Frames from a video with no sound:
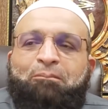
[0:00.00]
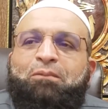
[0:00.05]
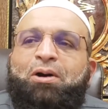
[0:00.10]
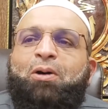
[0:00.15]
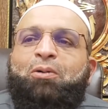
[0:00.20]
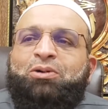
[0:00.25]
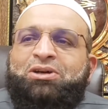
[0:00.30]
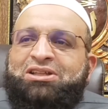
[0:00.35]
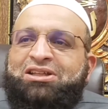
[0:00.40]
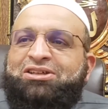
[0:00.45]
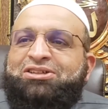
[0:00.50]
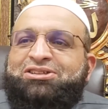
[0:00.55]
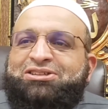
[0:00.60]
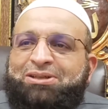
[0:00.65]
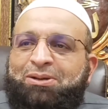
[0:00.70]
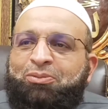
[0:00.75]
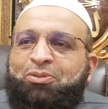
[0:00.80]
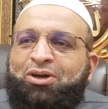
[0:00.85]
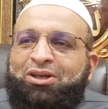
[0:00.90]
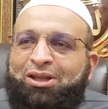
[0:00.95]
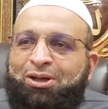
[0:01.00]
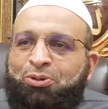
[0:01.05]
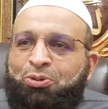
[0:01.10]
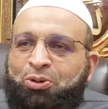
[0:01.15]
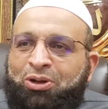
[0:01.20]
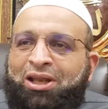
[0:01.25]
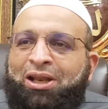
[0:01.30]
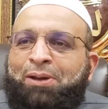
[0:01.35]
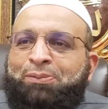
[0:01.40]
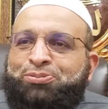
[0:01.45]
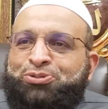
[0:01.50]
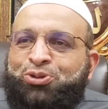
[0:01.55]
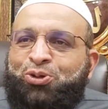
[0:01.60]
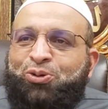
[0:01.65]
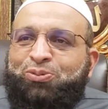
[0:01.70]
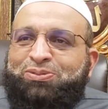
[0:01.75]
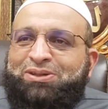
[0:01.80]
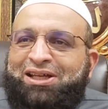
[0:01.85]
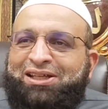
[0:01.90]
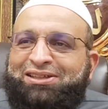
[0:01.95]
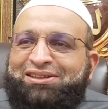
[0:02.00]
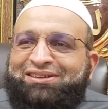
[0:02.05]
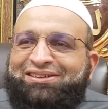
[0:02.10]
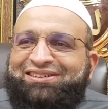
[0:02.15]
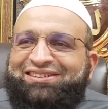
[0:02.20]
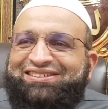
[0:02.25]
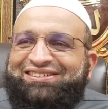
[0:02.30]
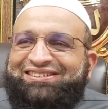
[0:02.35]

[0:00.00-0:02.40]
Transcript: But when there is someone like who can absorb that,